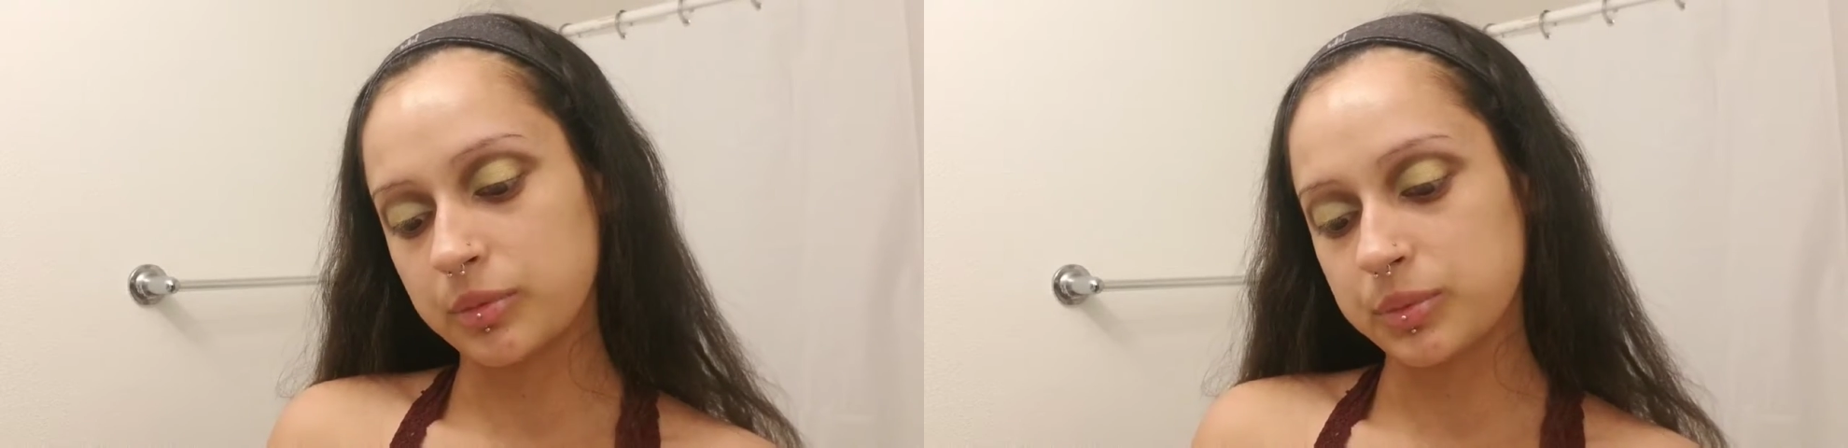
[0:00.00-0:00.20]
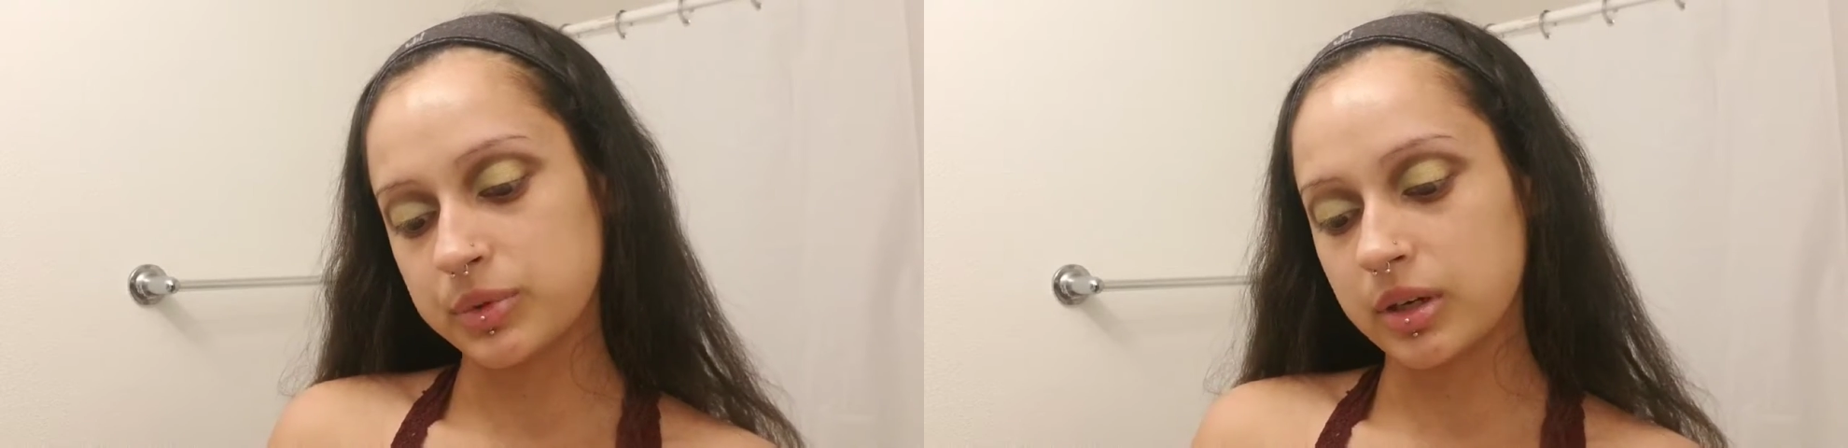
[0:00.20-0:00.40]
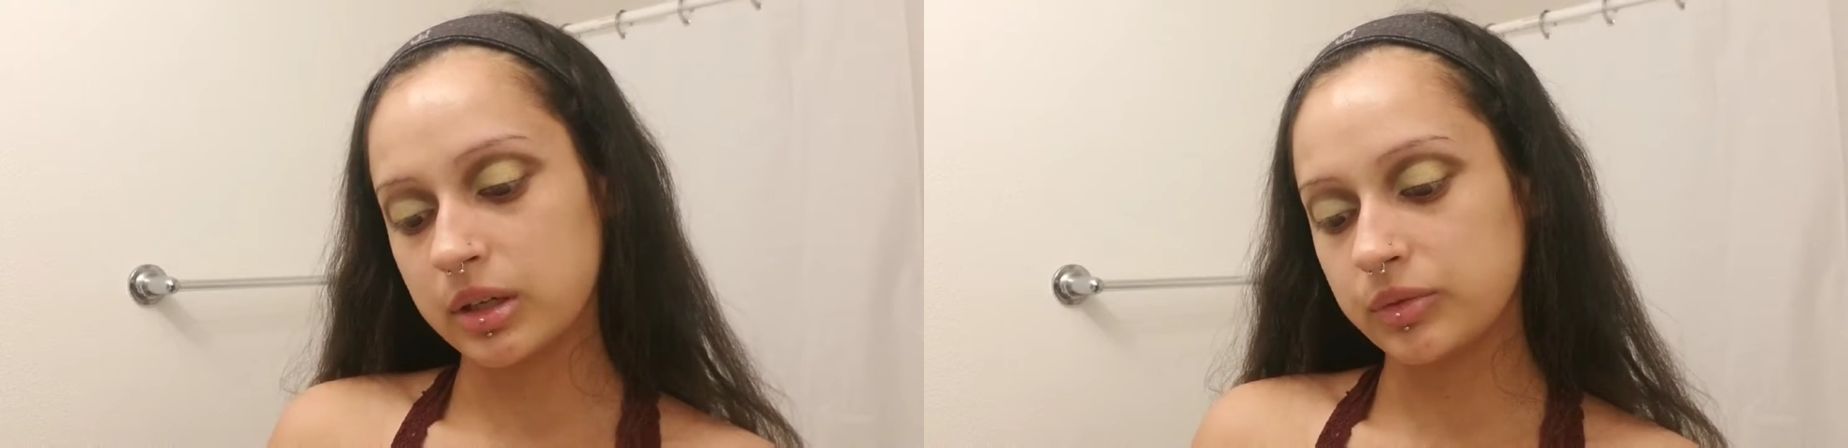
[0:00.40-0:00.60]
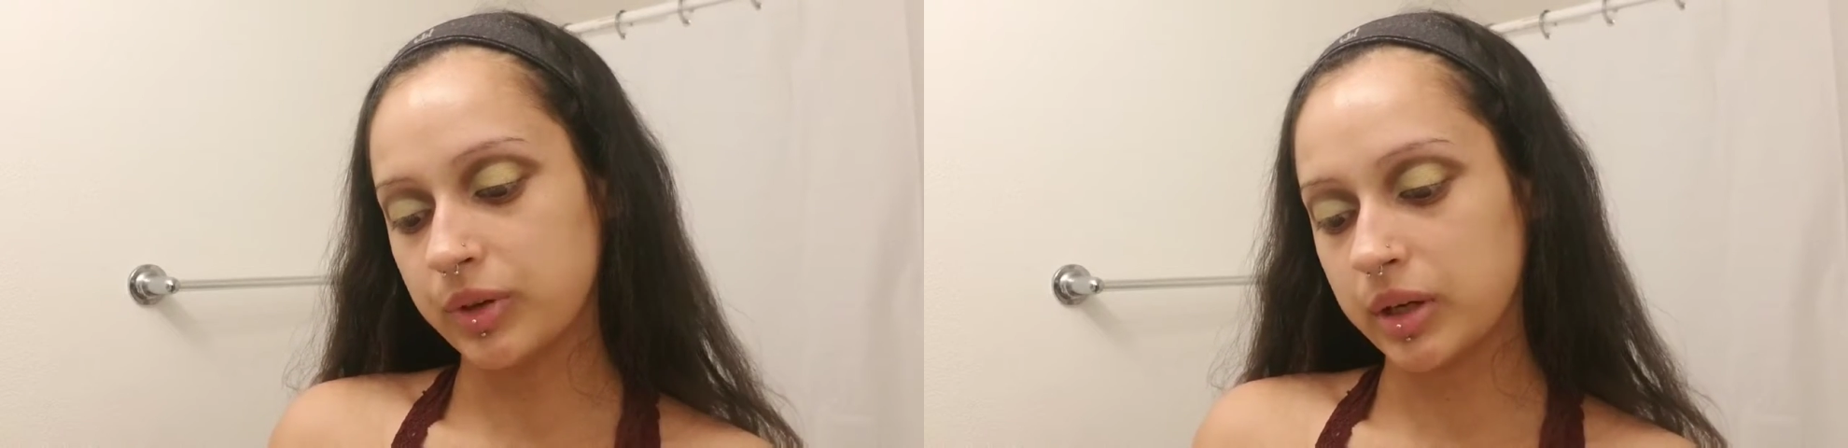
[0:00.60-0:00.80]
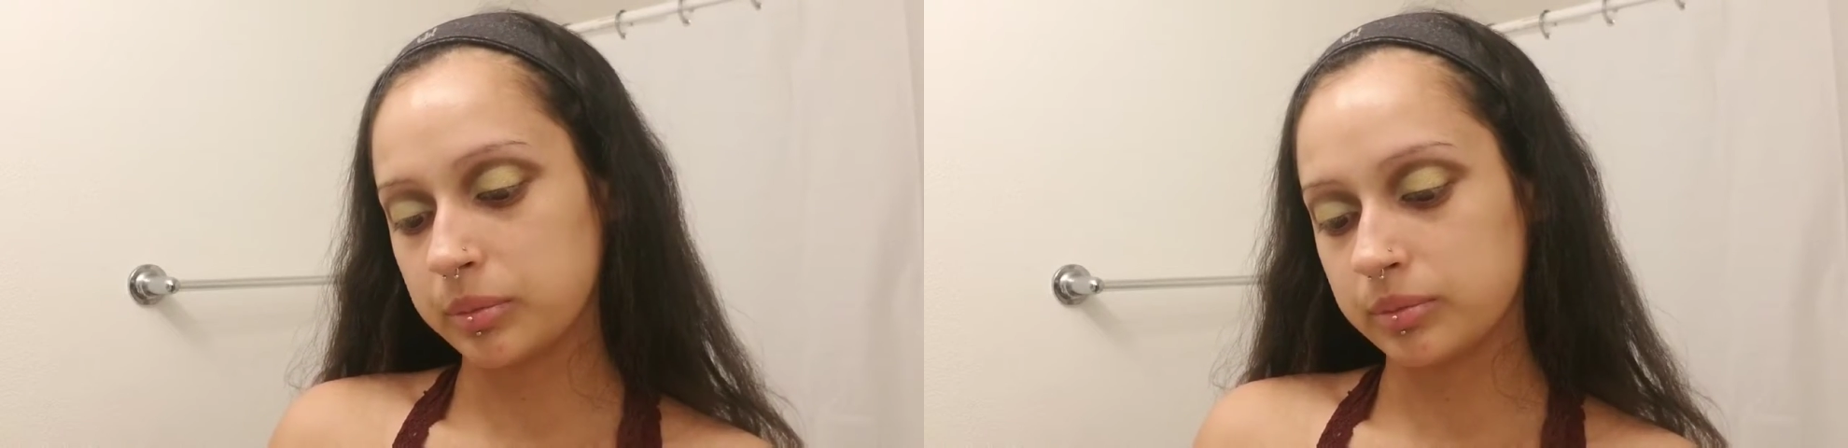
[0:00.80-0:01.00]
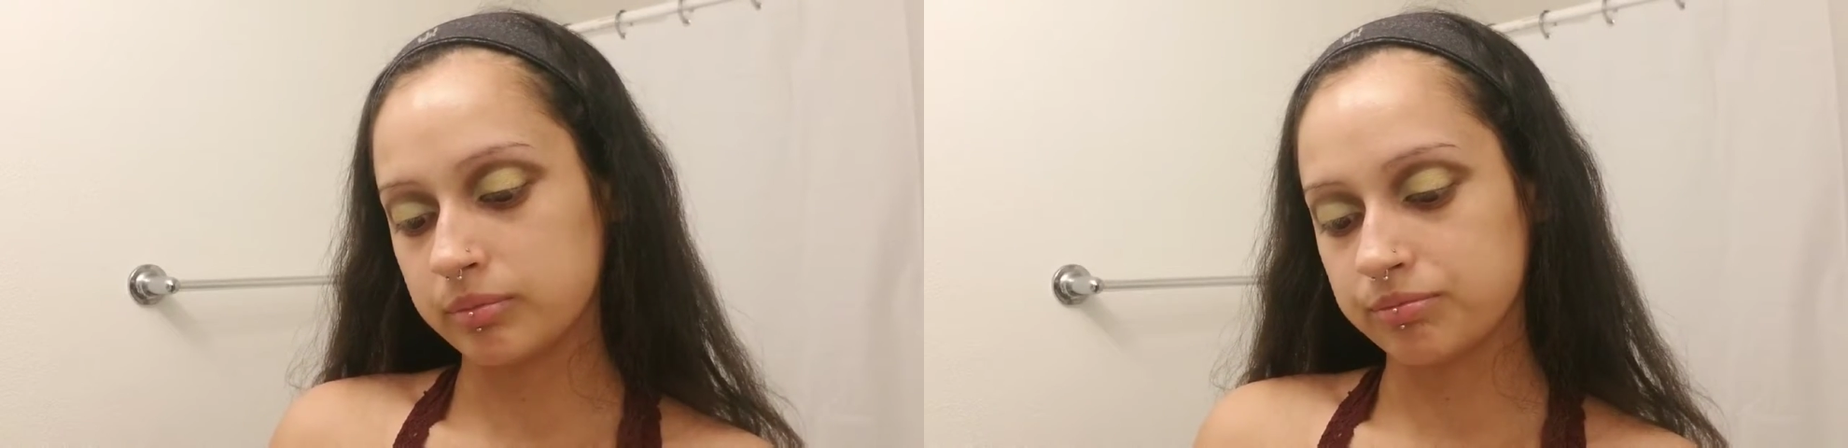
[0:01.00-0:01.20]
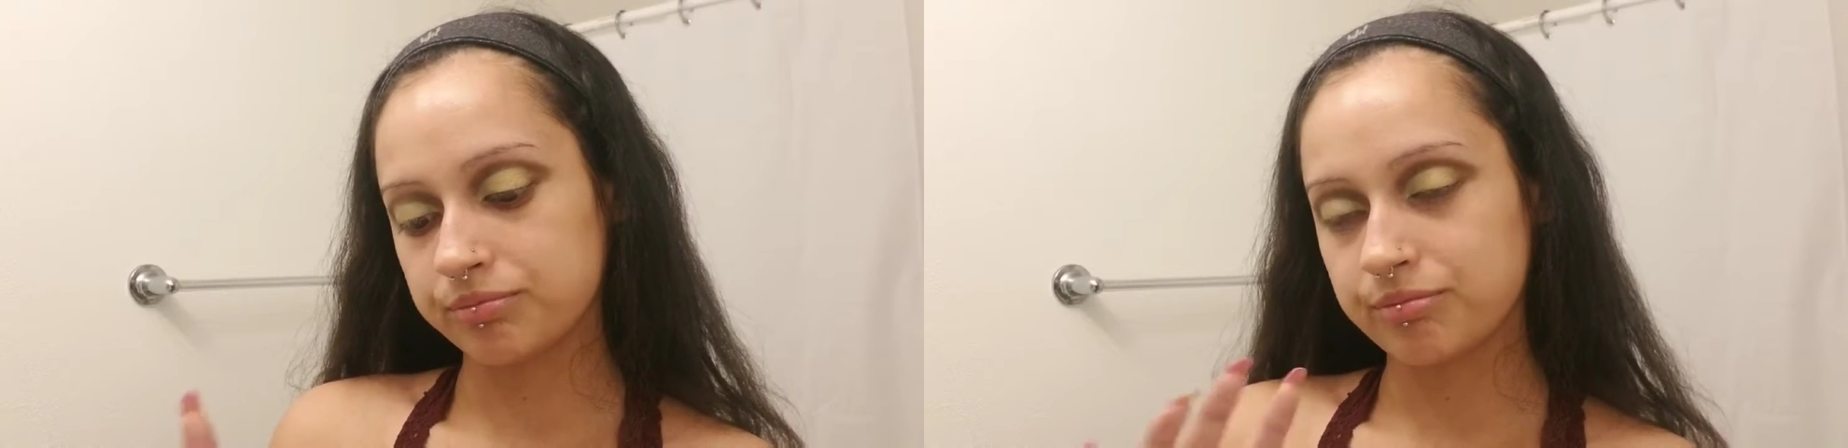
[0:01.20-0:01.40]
I'm sorry if I'm